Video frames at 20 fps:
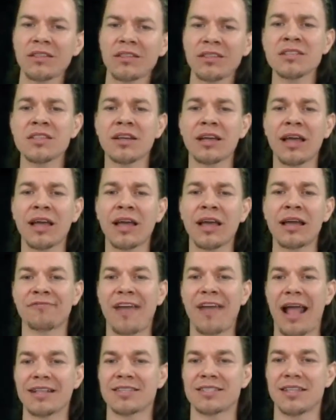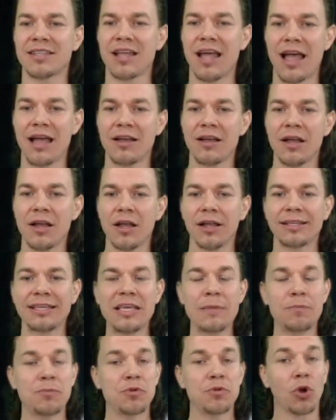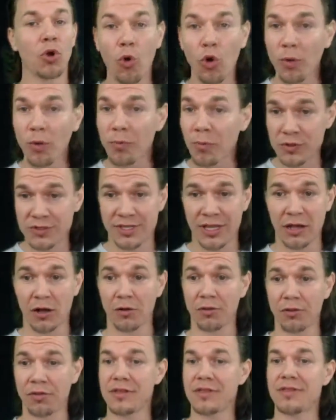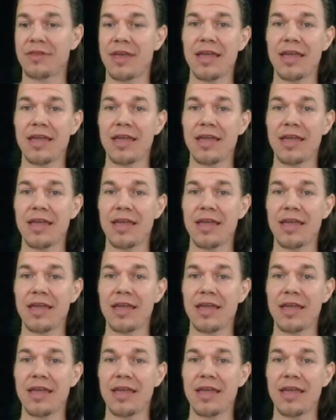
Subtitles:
these are the kind of fats that keep your hormones healthy.